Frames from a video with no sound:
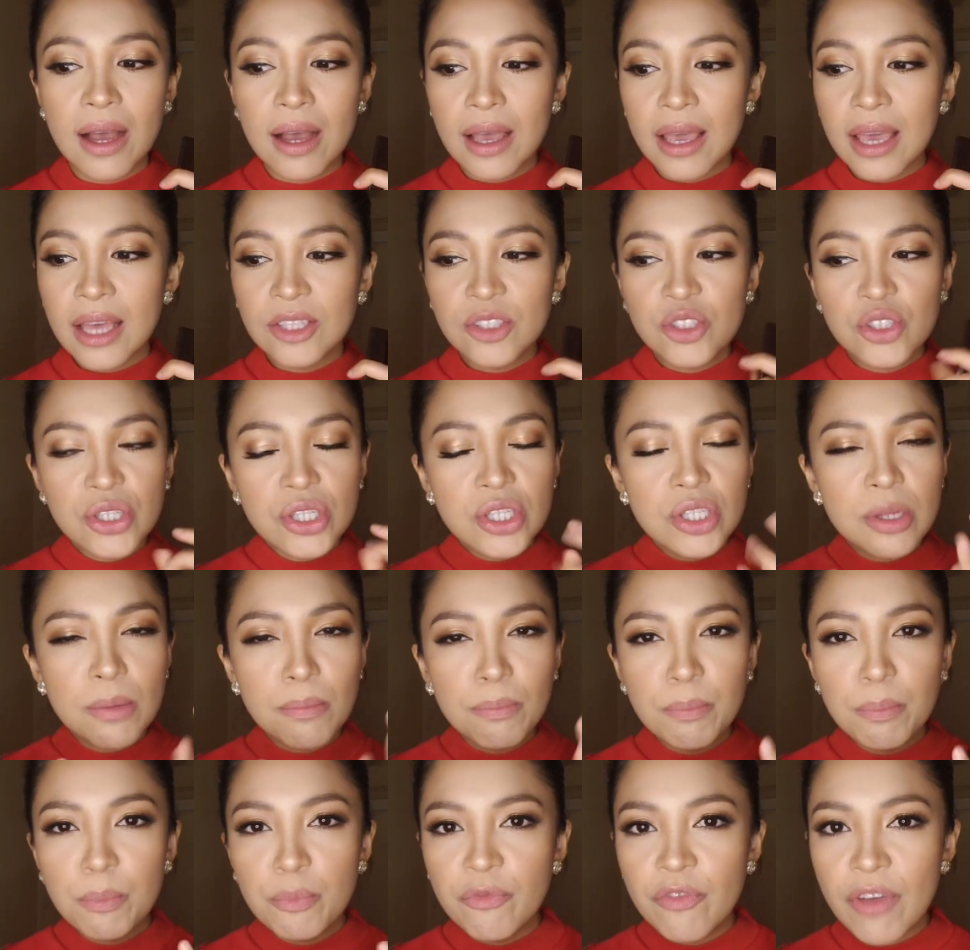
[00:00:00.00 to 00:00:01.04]
It's just a
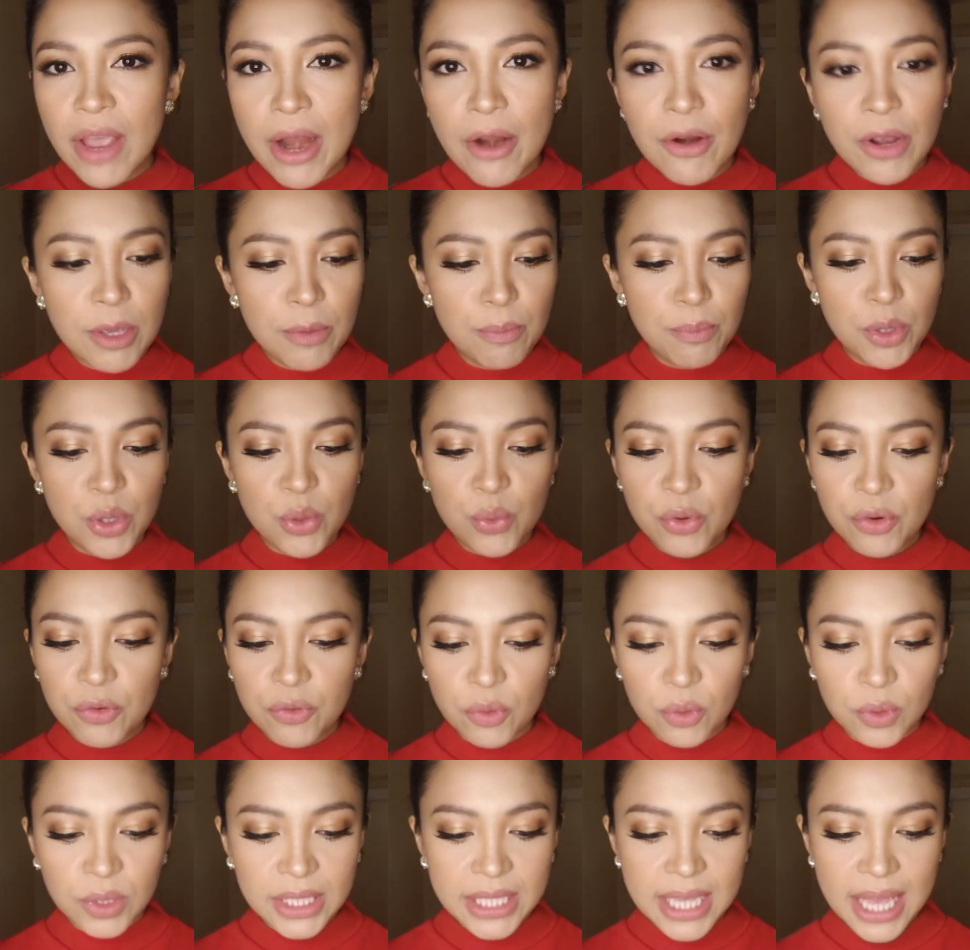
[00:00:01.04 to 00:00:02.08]
very
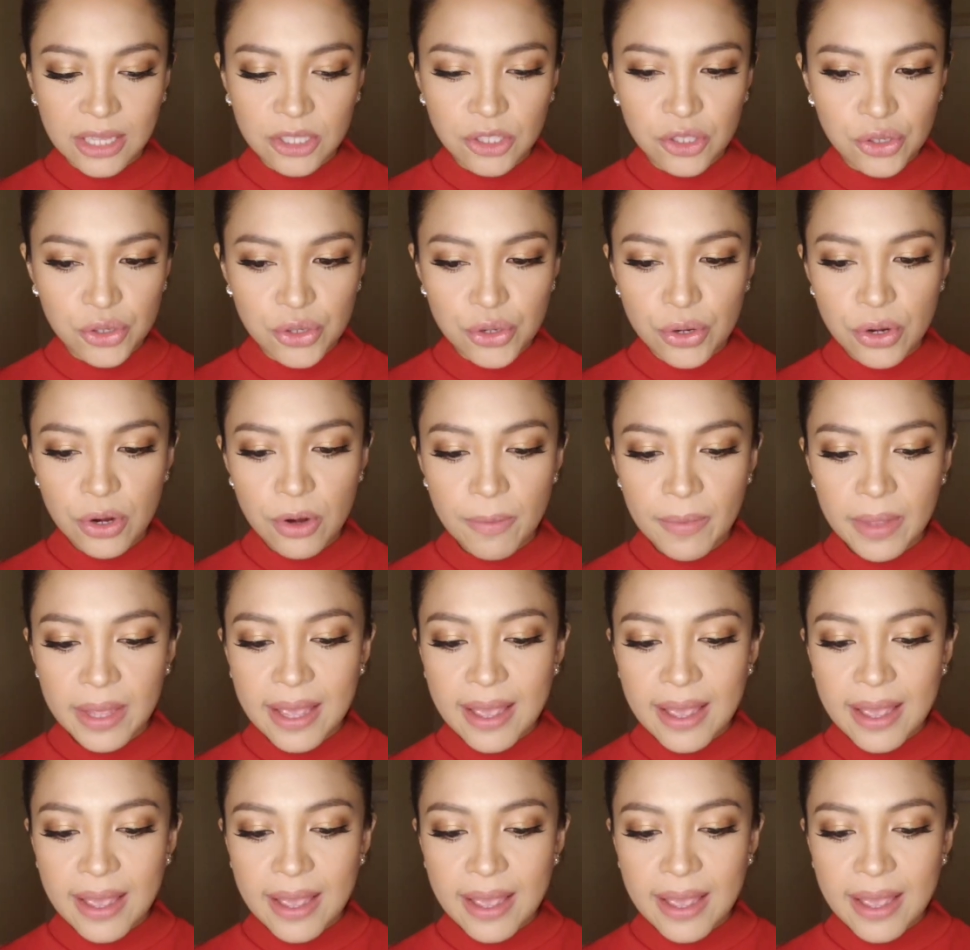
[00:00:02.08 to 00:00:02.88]
beautiful texture,